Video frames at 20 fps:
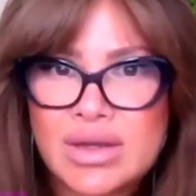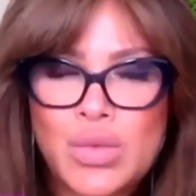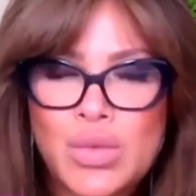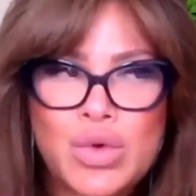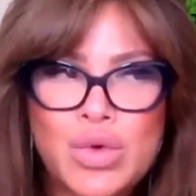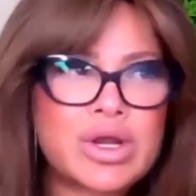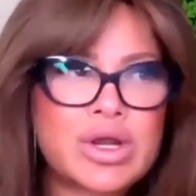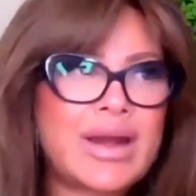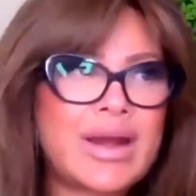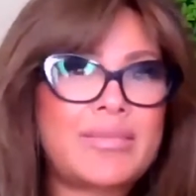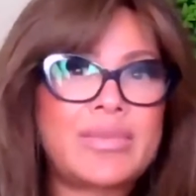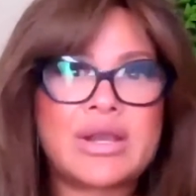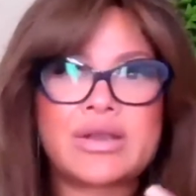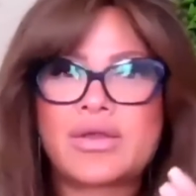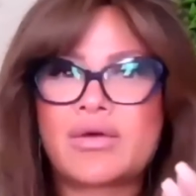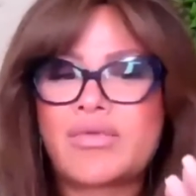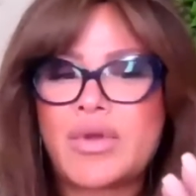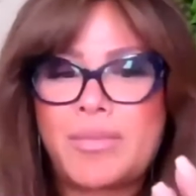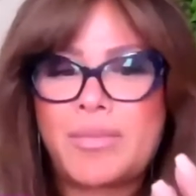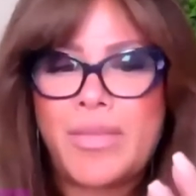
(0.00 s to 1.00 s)
We're going to
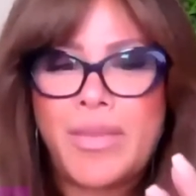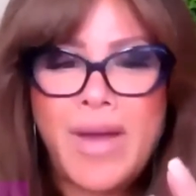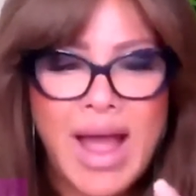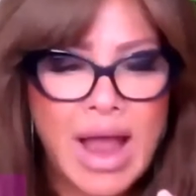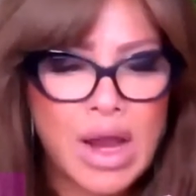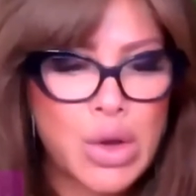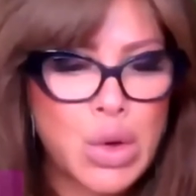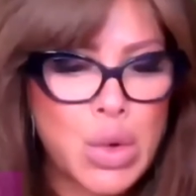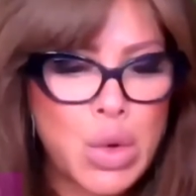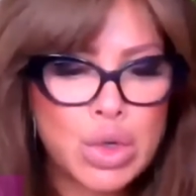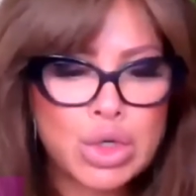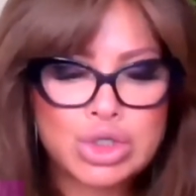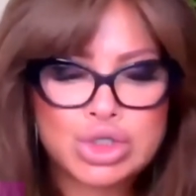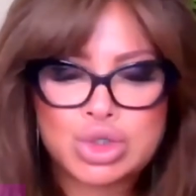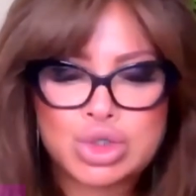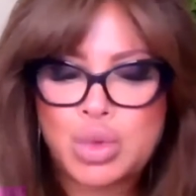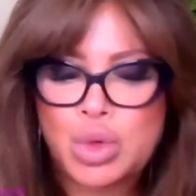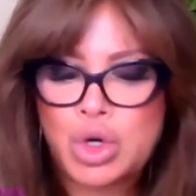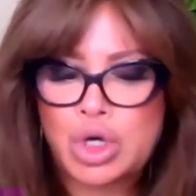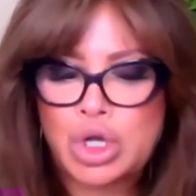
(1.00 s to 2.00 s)
bend over
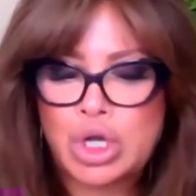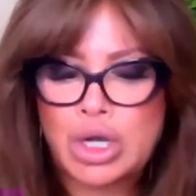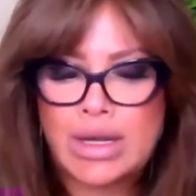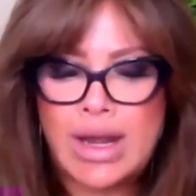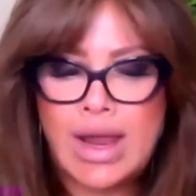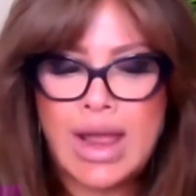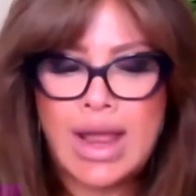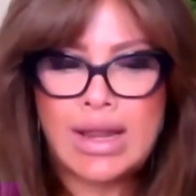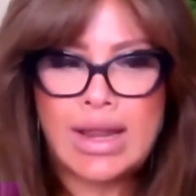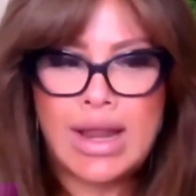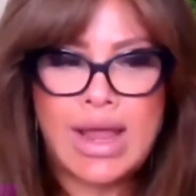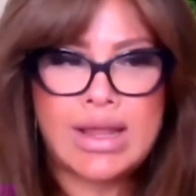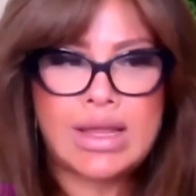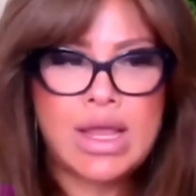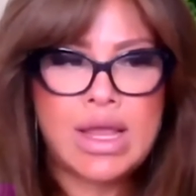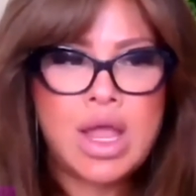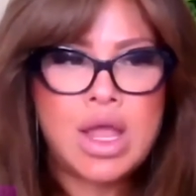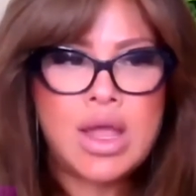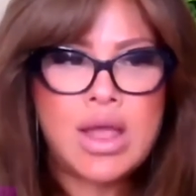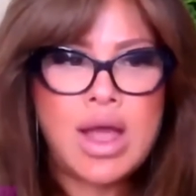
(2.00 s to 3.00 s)
backwards. We're going to
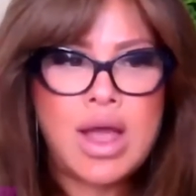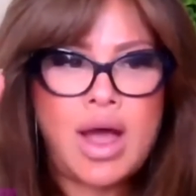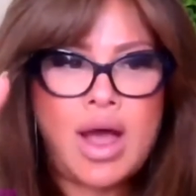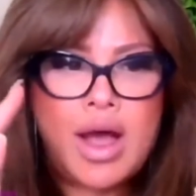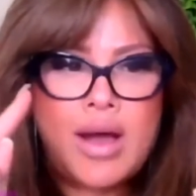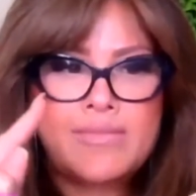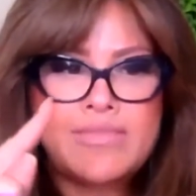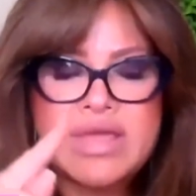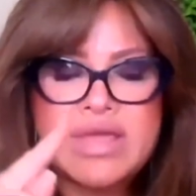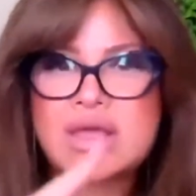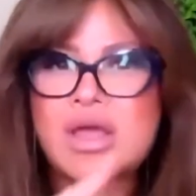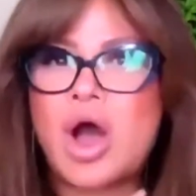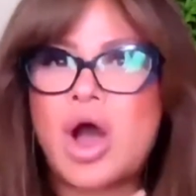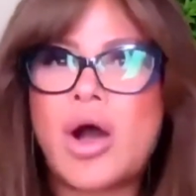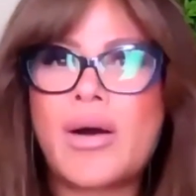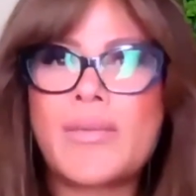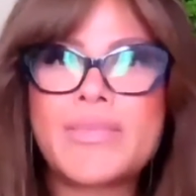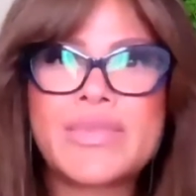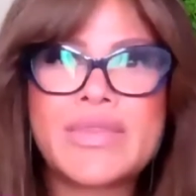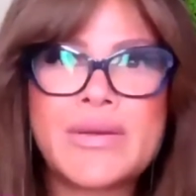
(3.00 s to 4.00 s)
like uh,
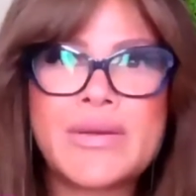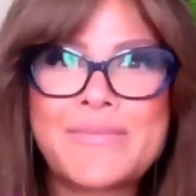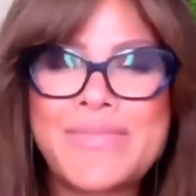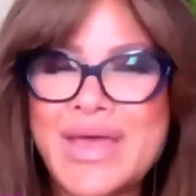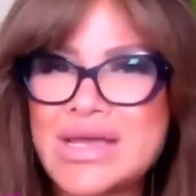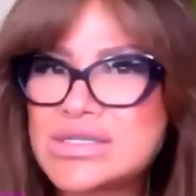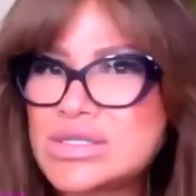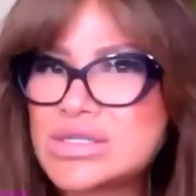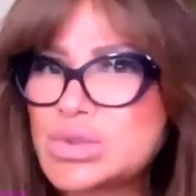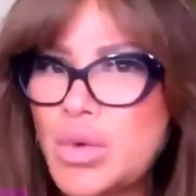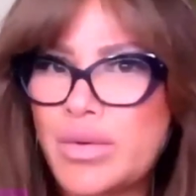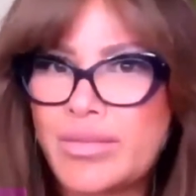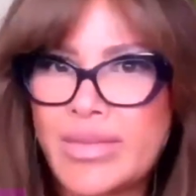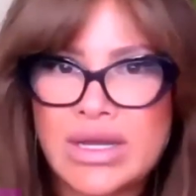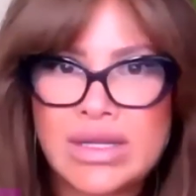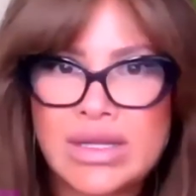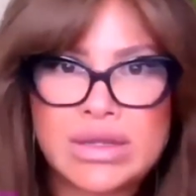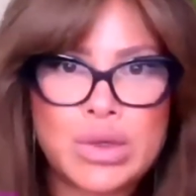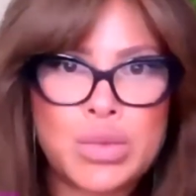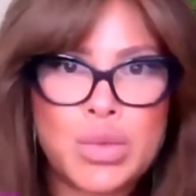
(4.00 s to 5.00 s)
become the best woman
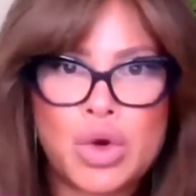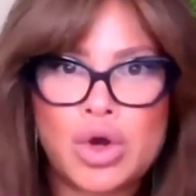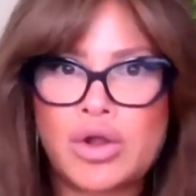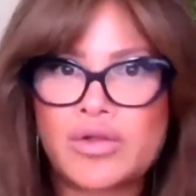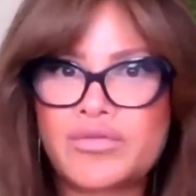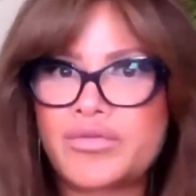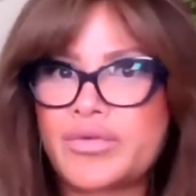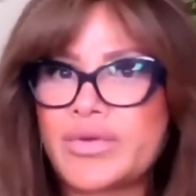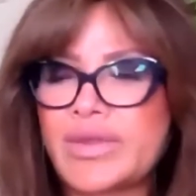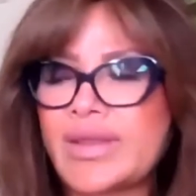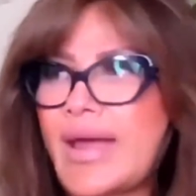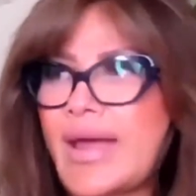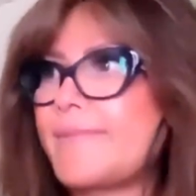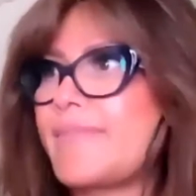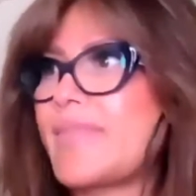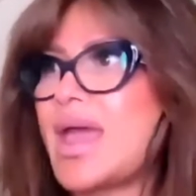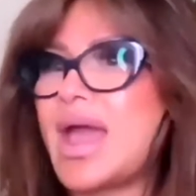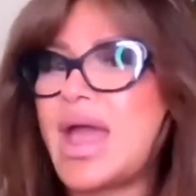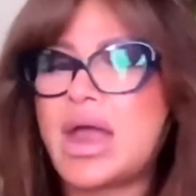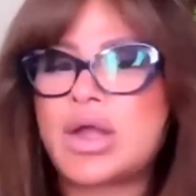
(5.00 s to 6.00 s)
in the world for that
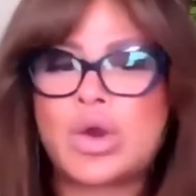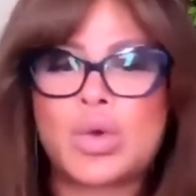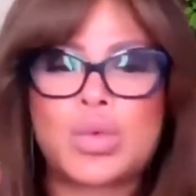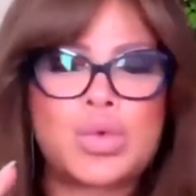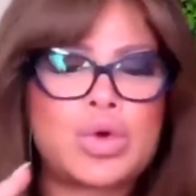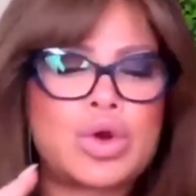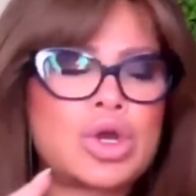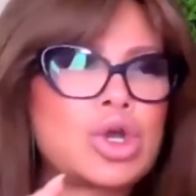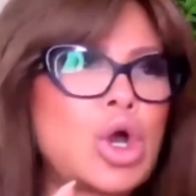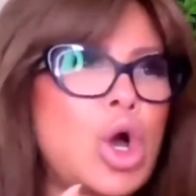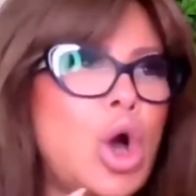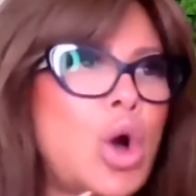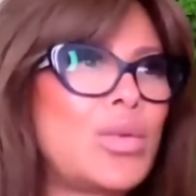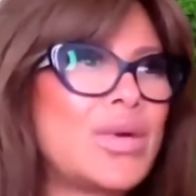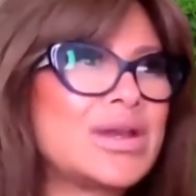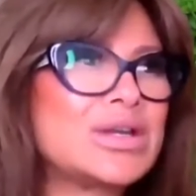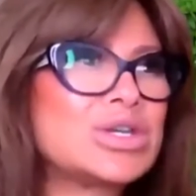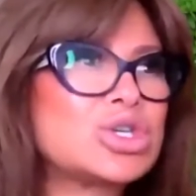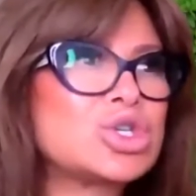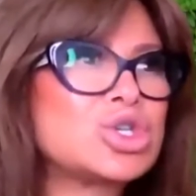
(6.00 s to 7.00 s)
man. We're
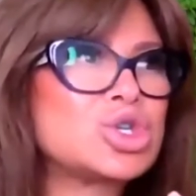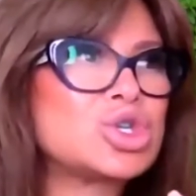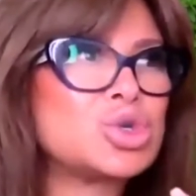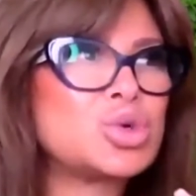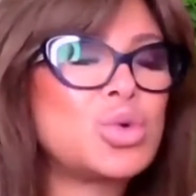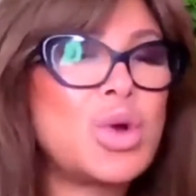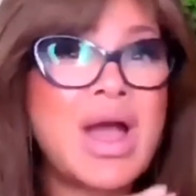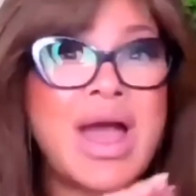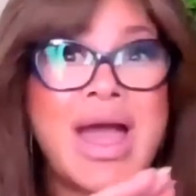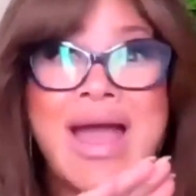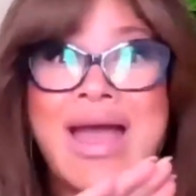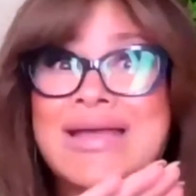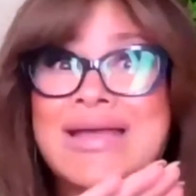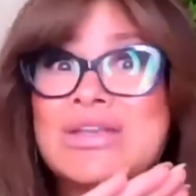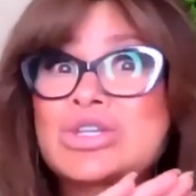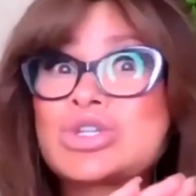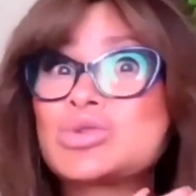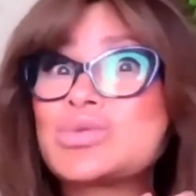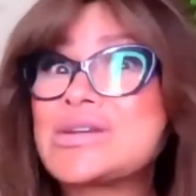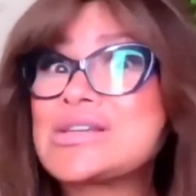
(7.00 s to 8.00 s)
going to
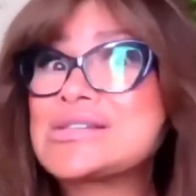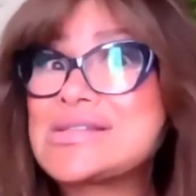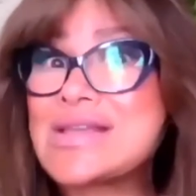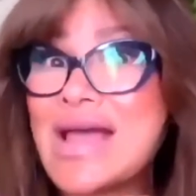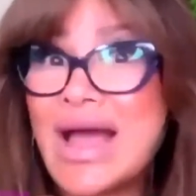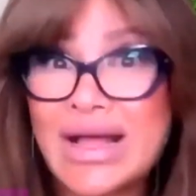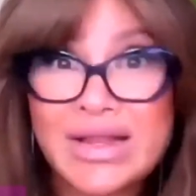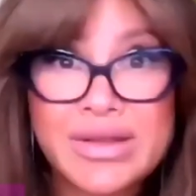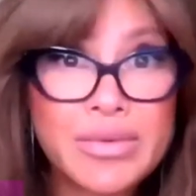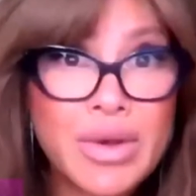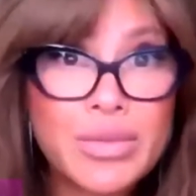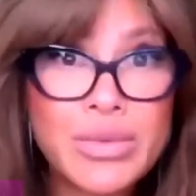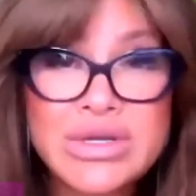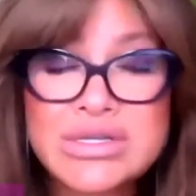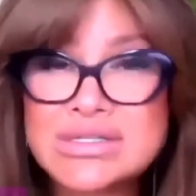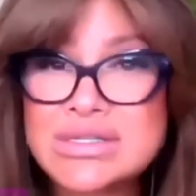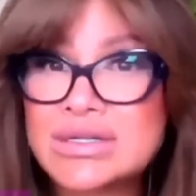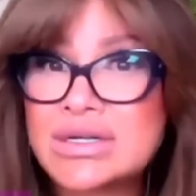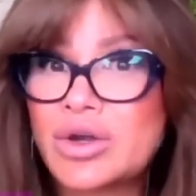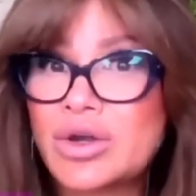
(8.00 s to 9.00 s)
do exactly what we
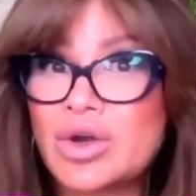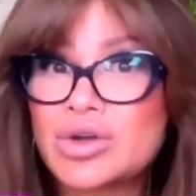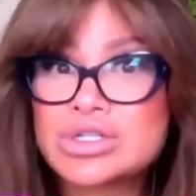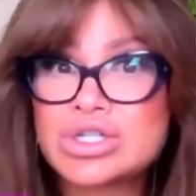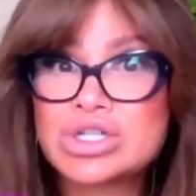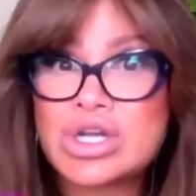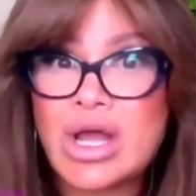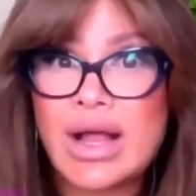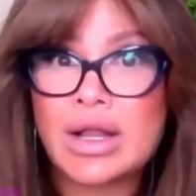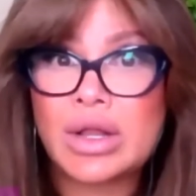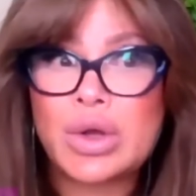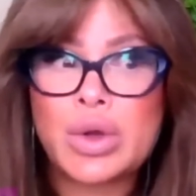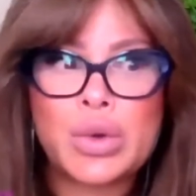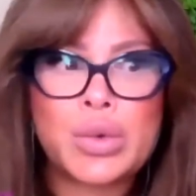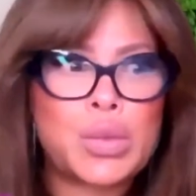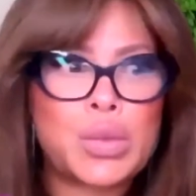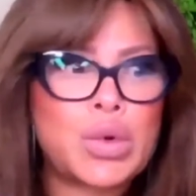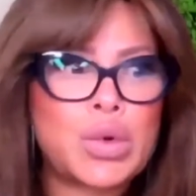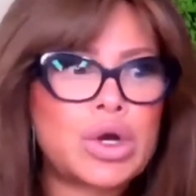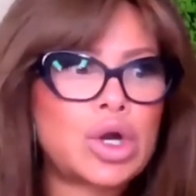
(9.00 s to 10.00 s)
did in our childhood.
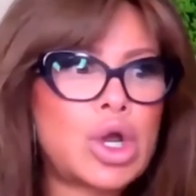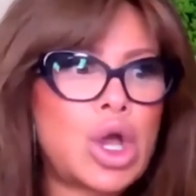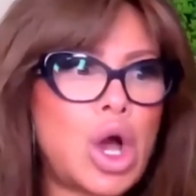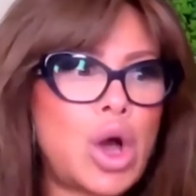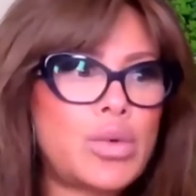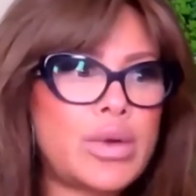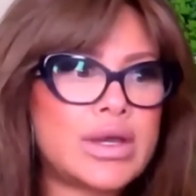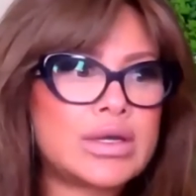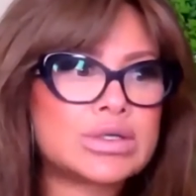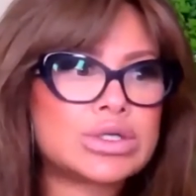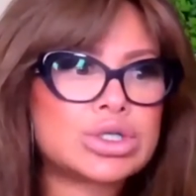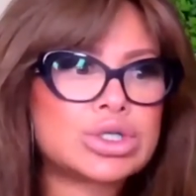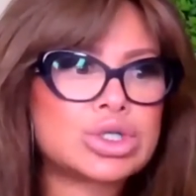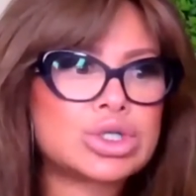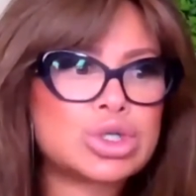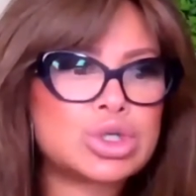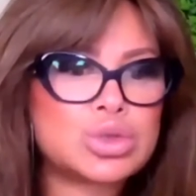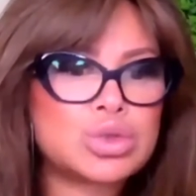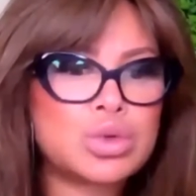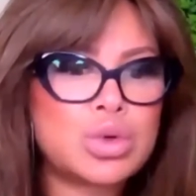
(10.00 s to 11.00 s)
We're going
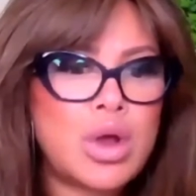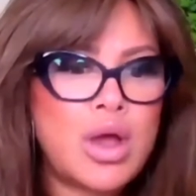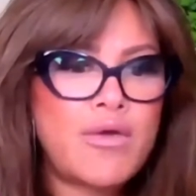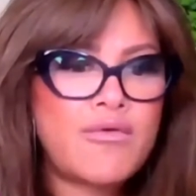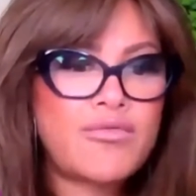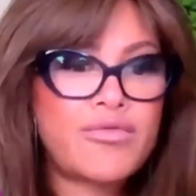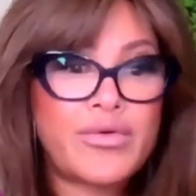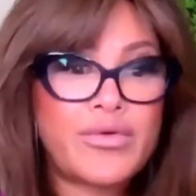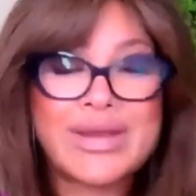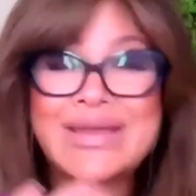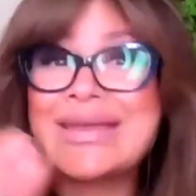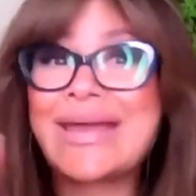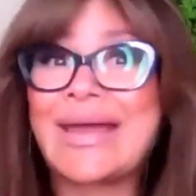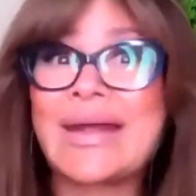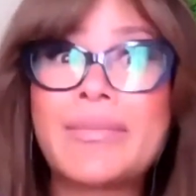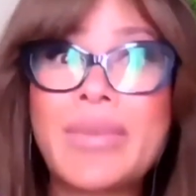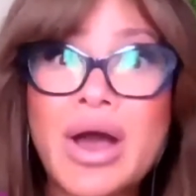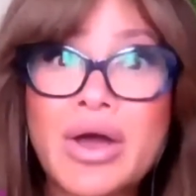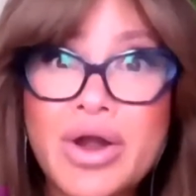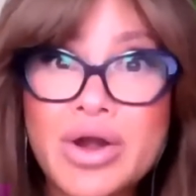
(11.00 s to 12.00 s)
to forget
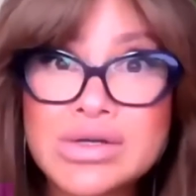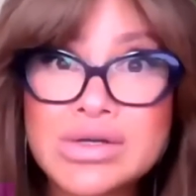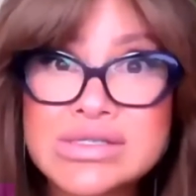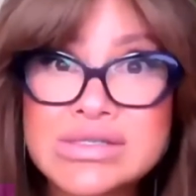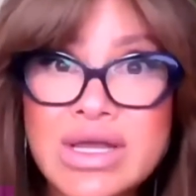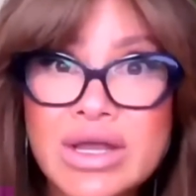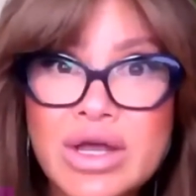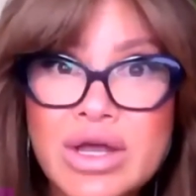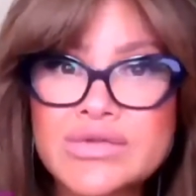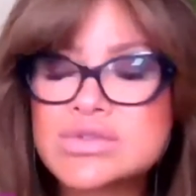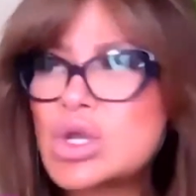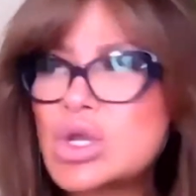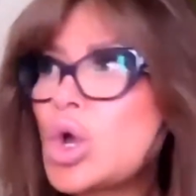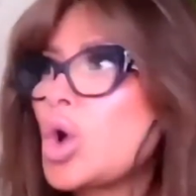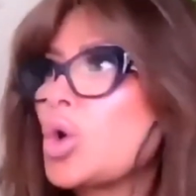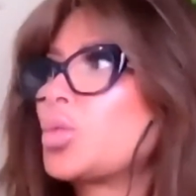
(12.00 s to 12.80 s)
about ourselves.